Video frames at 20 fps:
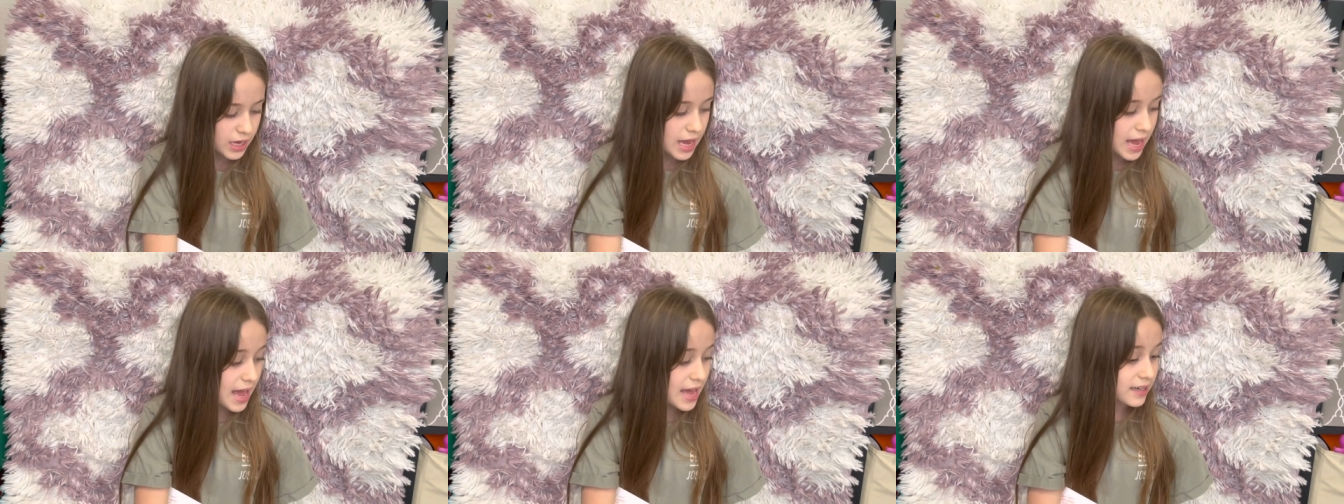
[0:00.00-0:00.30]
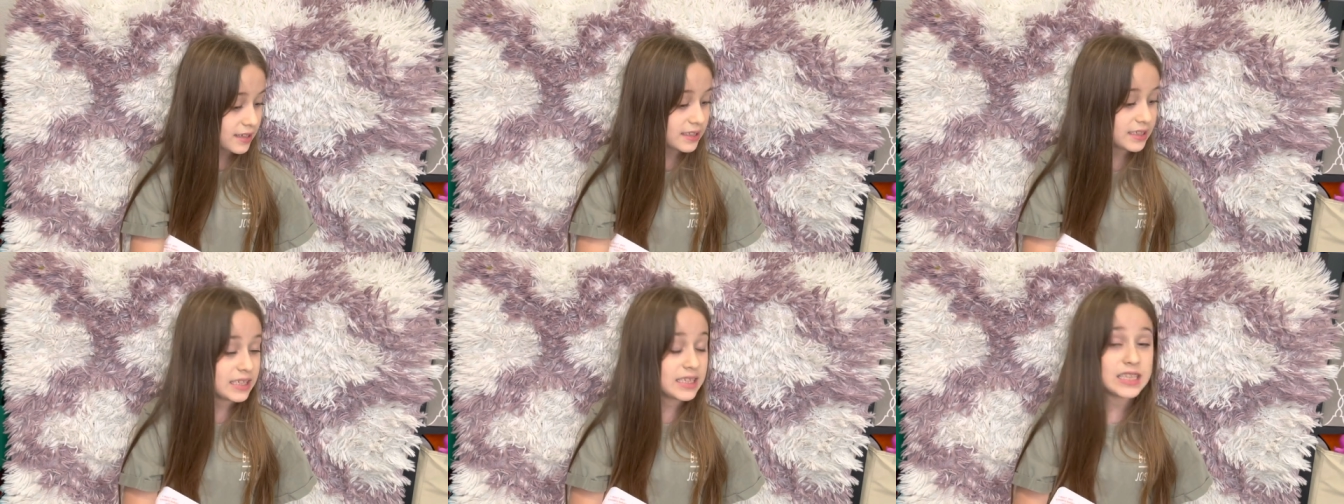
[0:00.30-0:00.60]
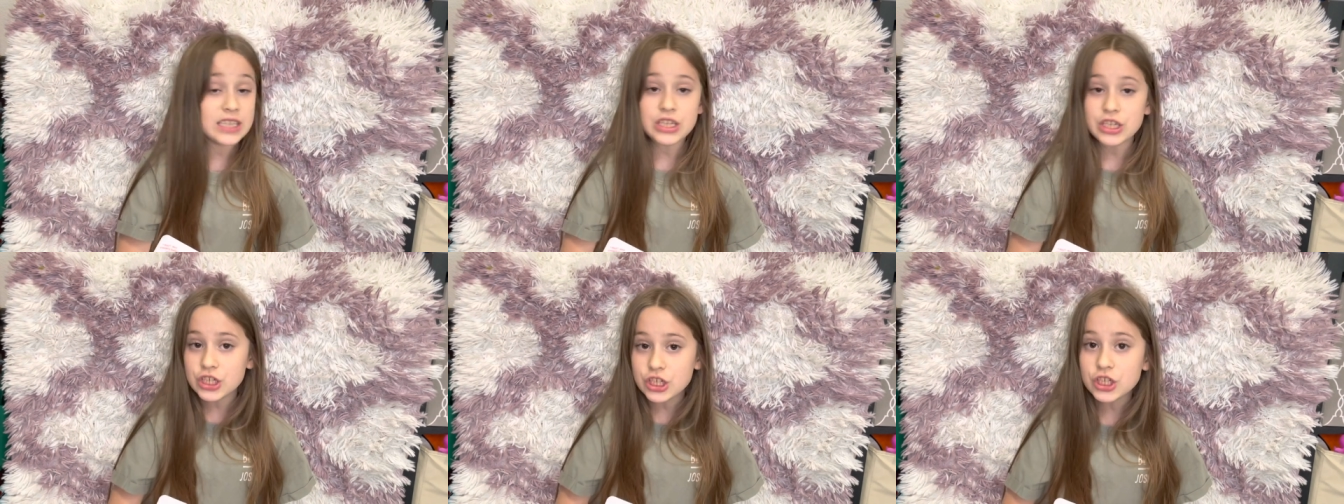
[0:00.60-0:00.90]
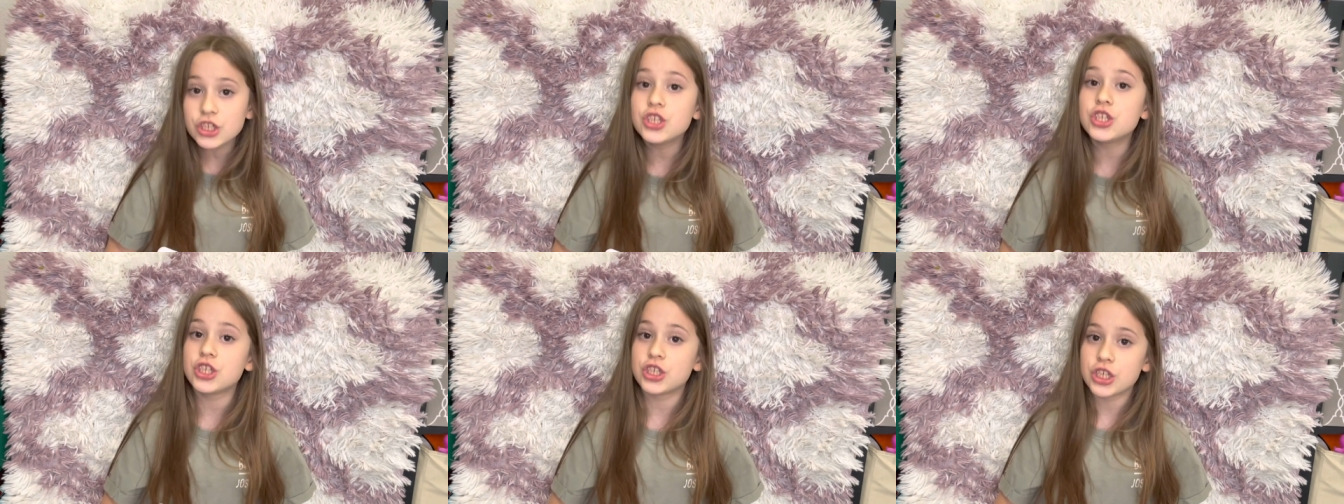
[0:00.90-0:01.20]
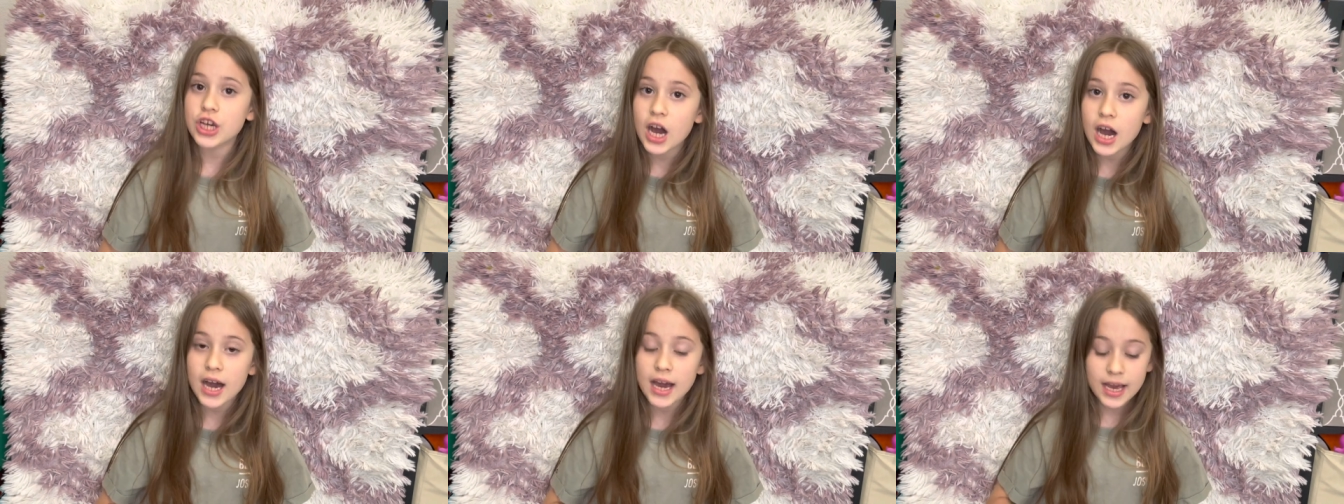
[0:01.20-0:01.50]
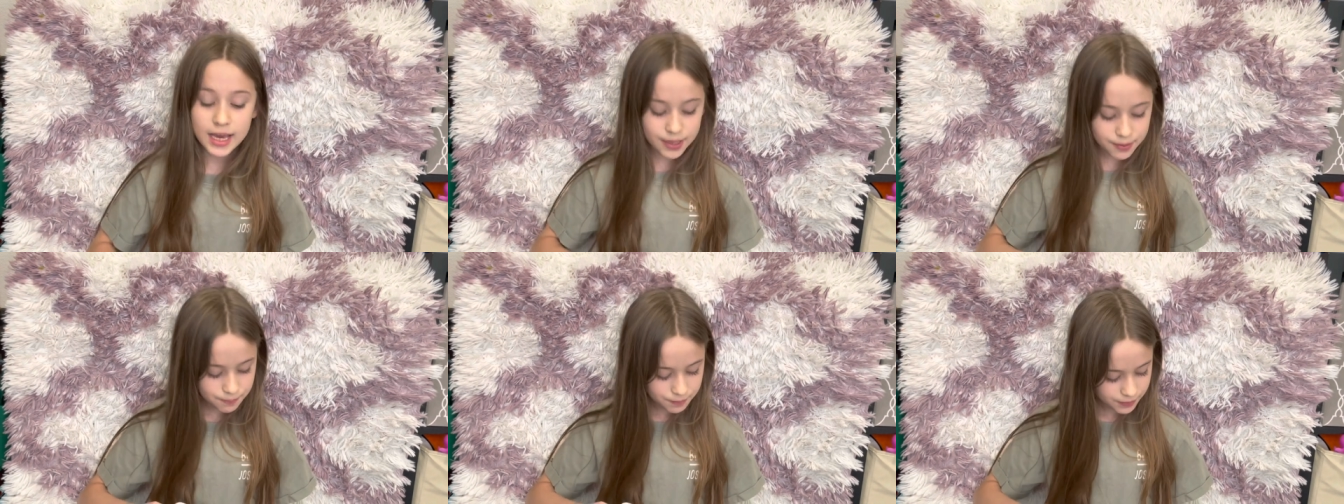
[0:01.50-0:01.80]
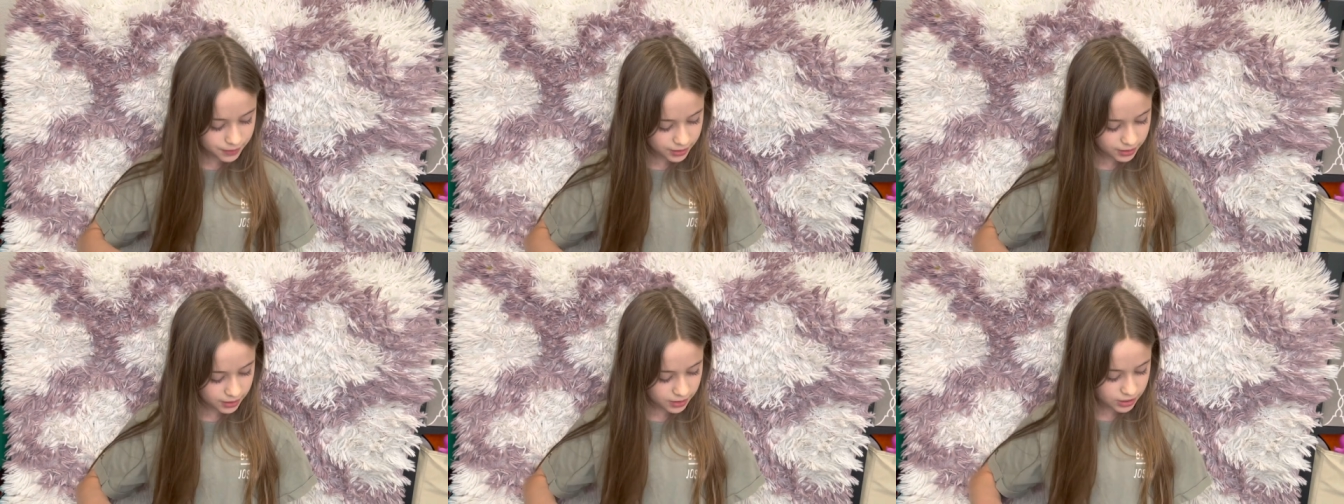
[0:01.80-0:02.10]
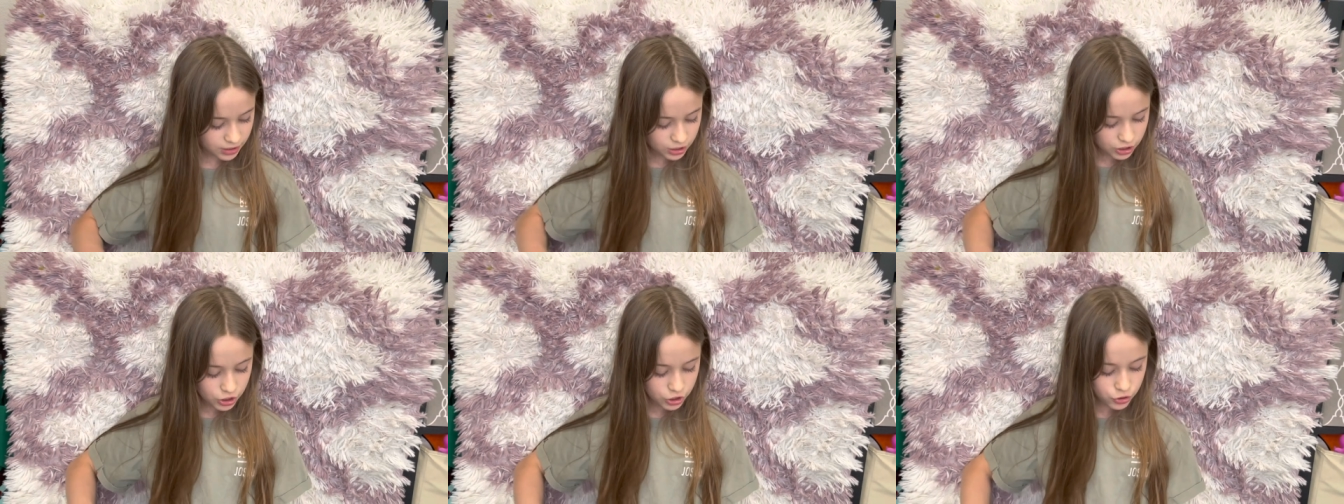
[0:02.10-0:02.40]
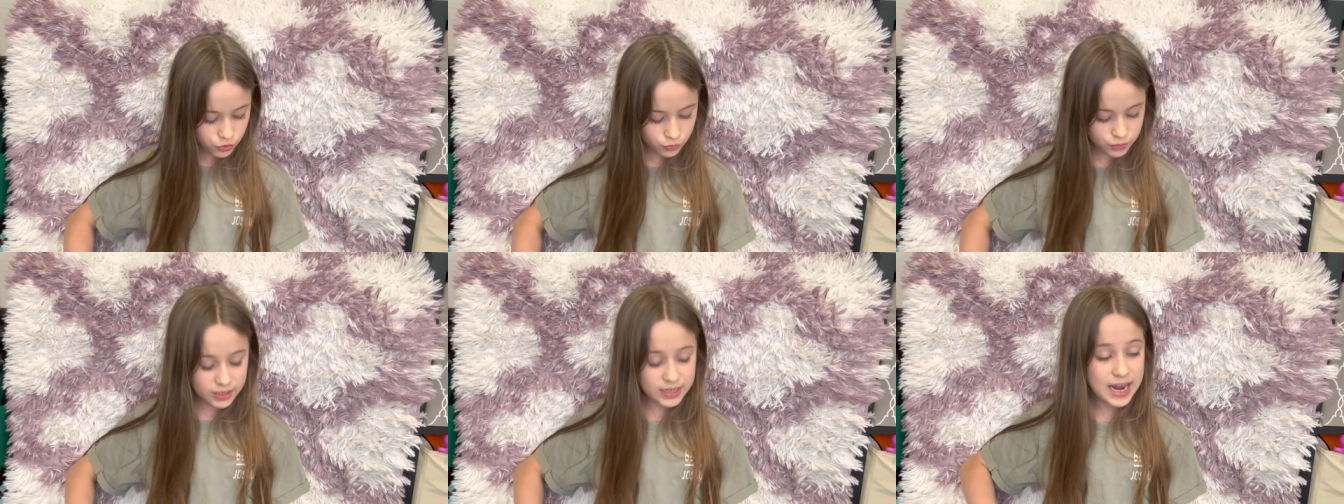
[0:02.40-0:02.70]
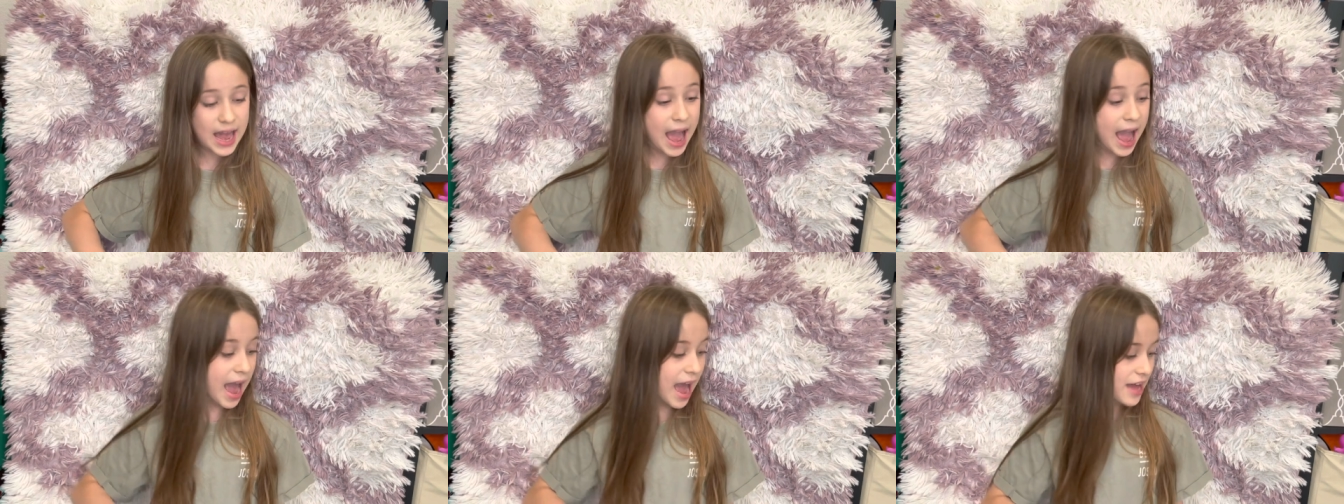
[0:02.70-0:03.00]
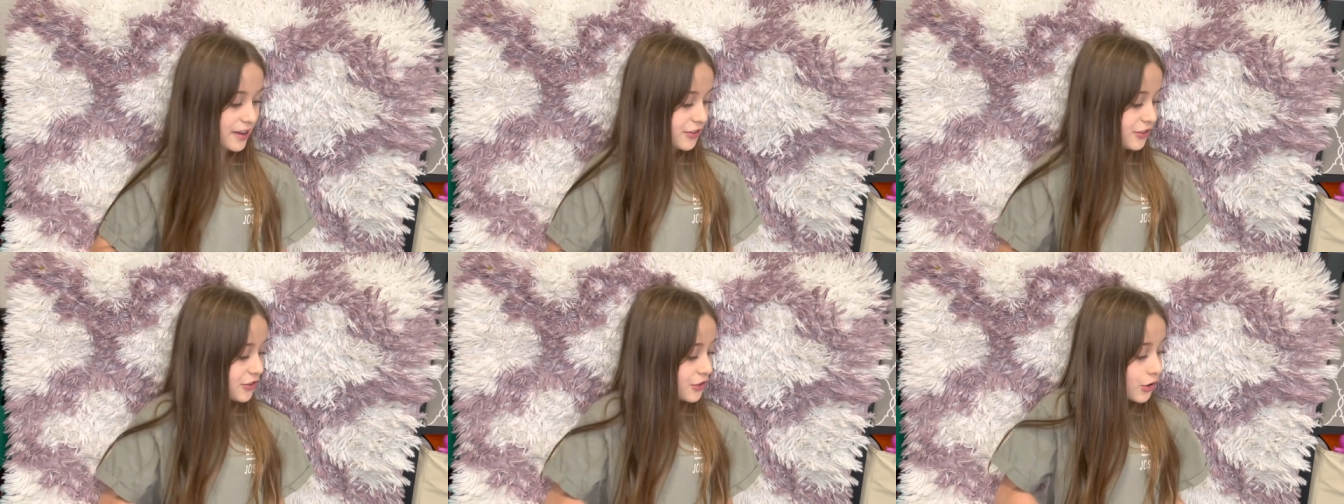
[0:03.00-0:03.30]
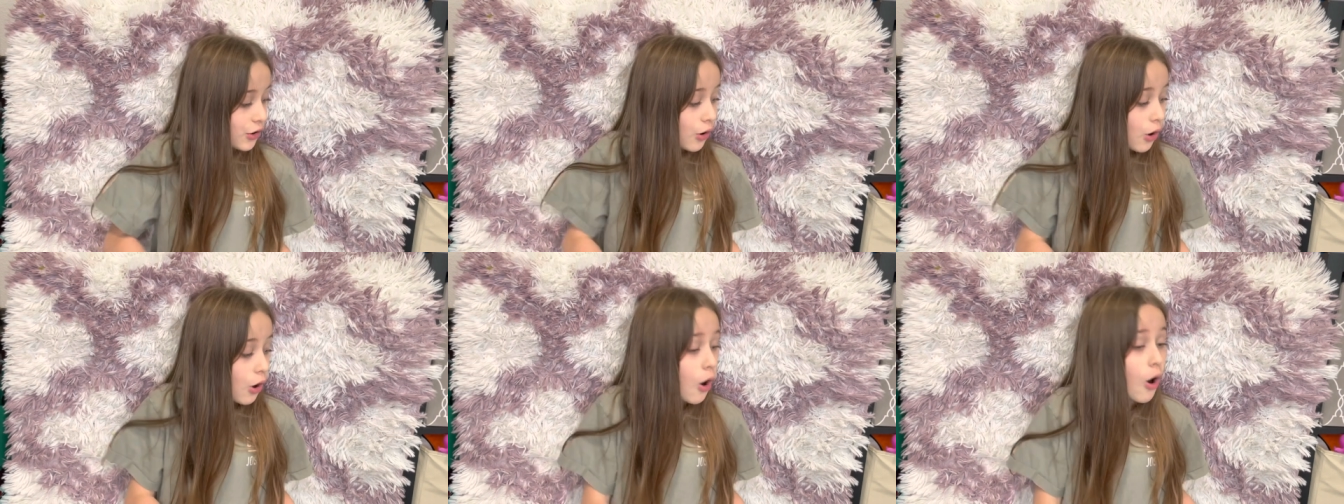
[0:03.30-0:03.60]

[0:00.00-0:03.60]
And each time you can add your